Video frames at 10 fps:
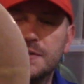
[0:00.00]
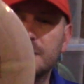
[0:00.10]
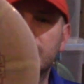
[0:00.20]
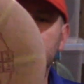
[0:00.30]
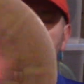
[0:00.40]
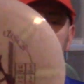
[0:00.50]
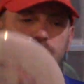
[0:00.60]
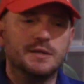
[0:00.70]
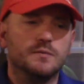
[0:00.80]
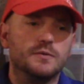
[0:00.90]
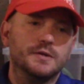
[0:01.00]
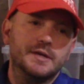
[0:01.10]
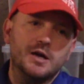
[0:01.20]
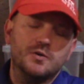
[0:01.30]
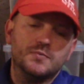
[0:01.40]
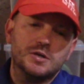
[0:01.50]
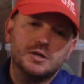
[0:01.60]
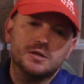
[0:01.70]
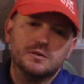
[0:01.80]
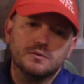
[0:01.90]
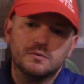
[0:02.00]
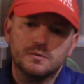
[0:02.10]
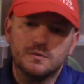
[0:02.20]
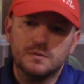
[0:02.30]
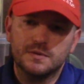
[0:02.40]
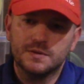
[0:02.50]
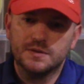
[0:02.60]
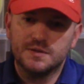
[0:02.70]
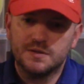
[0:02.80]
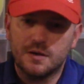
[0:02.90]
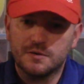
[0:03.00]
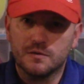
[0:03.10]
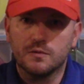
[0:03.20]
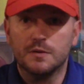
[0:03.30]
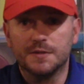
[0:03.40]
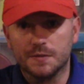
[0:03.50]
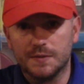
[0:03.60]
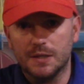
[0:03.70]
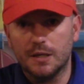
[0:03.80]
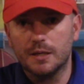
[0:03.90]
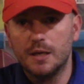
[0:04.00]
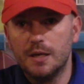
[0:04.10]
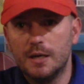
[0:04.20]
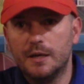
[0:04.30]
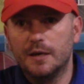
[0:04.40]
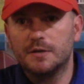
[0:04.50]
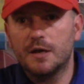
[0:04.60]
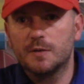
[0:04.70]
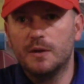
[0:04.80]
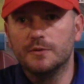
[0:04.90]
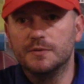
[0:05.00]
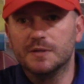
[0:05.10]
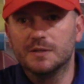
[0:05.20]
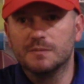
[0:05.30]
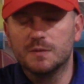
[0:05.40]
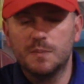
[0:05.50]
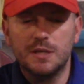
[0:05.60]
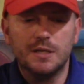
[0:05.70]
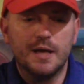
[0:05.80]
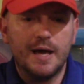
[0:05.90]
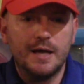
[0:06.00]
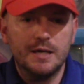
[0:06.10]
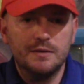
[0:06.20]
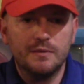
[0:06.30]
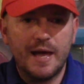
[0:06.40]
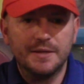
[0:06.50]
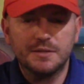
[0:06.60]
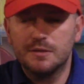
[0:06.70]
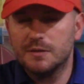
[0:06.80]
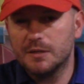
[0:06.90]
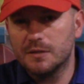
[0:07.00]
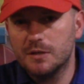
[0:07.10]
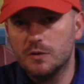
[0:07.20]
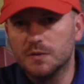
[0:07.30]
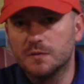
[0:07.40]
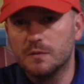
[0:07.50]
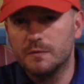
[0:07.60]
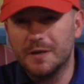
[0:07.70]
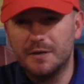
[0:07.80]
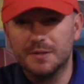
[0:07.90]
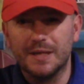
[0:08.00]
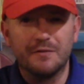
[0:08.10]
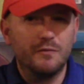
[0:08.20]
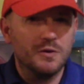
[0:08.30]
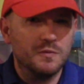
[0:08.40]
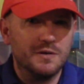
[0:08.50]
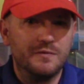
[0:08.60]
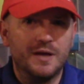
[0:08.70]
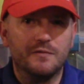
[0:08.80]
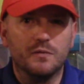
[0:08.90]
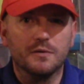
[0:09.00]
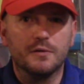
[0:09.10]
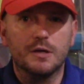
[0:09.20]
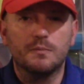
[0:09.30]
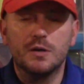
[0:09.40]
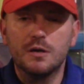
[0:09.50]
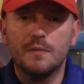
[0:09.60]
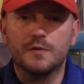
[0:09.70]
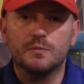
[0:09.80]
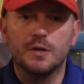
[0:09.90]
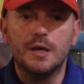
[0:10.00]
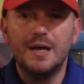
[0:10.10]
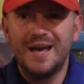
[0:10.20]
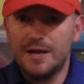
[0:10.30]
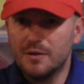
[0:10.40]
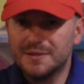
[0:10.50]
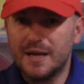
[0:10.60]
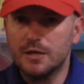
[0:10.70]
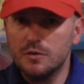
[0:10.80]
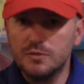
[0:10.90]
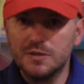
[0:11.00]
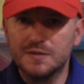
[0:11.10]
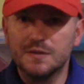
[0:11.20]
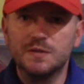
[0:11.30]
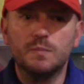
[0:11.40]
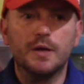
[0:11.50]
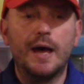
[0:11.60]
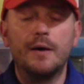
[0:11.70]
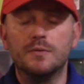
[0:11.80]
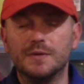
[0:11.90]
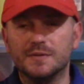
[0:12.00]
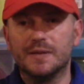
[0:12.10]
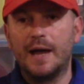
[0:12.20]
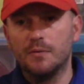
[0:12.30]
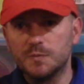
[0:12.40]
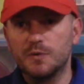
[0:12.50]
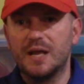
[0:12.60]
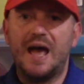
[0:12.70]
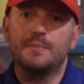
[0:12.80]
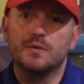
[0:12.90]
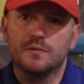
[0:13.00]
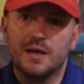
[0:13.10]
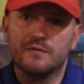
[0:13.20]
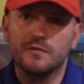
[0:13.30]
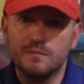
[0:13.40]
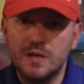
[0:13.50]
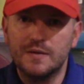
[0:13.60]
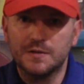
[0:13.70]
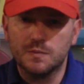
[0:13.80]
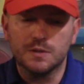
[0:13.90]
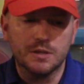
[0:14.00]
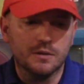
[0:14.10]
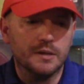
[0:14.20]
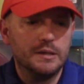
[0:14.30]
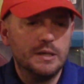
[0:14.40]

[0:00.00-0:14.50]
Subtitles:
is the disc that really helped me start to throw distance again. Now, I talked about losing some speed. Last year at the end of the year was throwing Raiders like 425, 430, pretty comfortably. I know that's not huge distance, but I was pretty happy with that. For me, that's really good.